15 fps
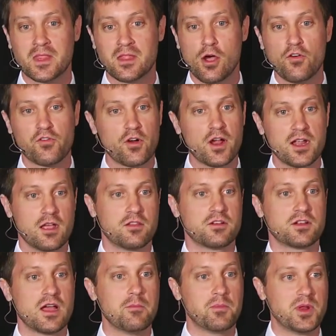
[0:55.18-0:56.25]
over any other
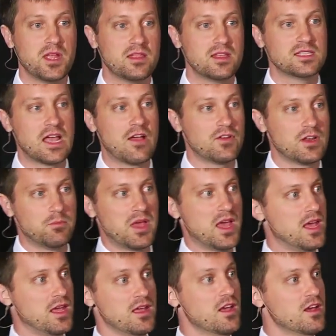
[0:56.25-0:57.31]
company that's having to
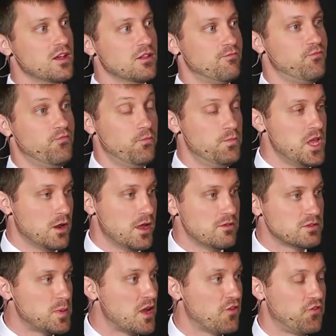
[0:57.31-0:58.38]
pay, he
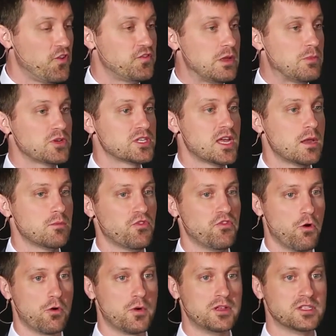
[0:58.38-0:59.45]
was paying 50%
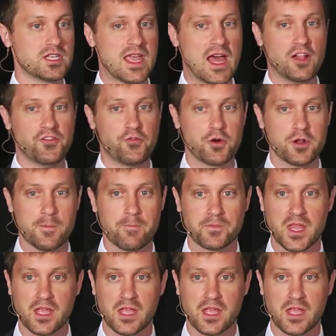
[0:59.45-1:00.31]
before when he was in California.